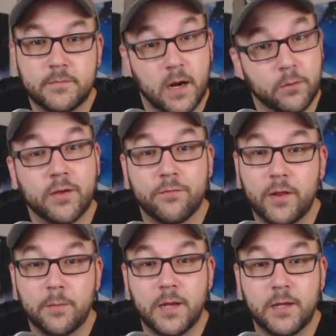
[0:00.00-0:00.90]
then I will
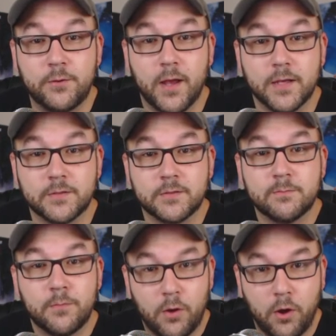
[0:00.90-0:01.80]
definitely update you guys
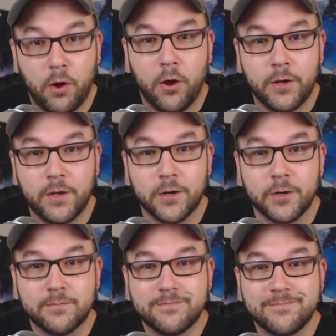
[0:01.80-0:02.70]
on
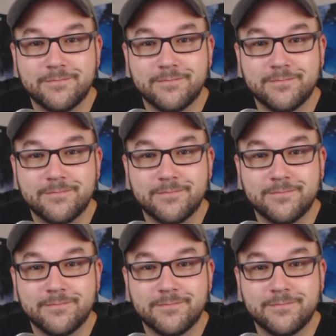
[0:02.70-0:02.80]
here.